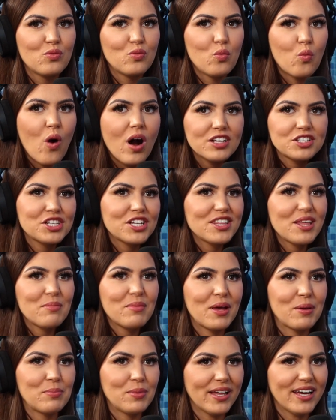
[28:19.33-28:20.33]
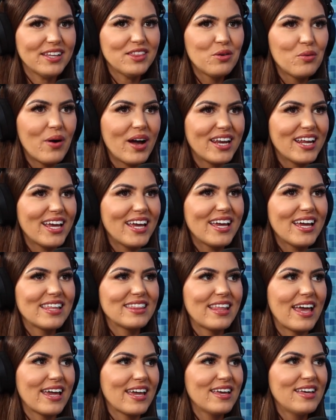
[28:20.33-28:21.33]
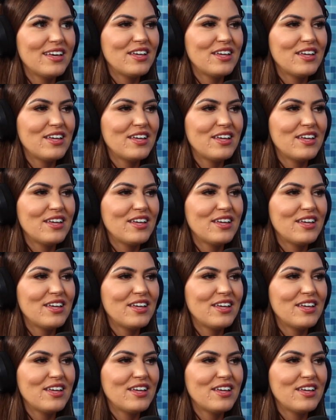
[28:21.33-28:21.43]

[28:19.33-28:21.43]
watching them like plan the wedding and like